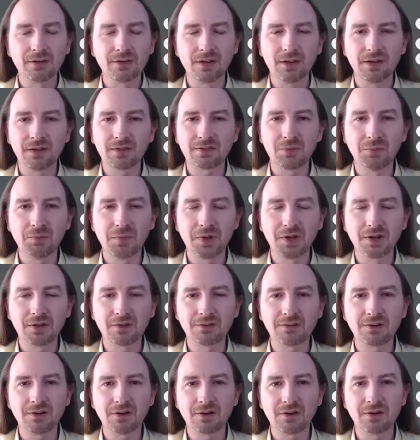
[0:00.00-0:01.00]
Hit the middle
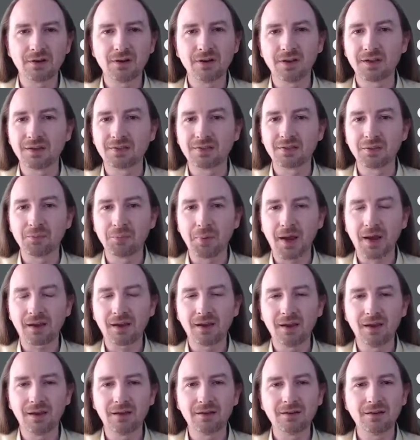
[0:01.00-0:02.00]
tier, hit the
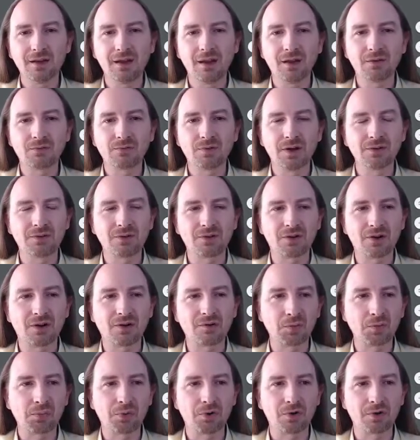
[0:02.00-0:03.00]
back end, and render our
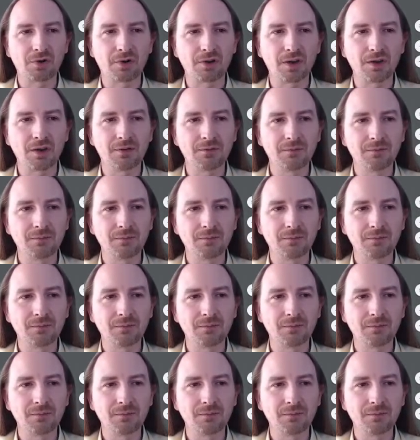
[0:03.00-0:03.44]
report again.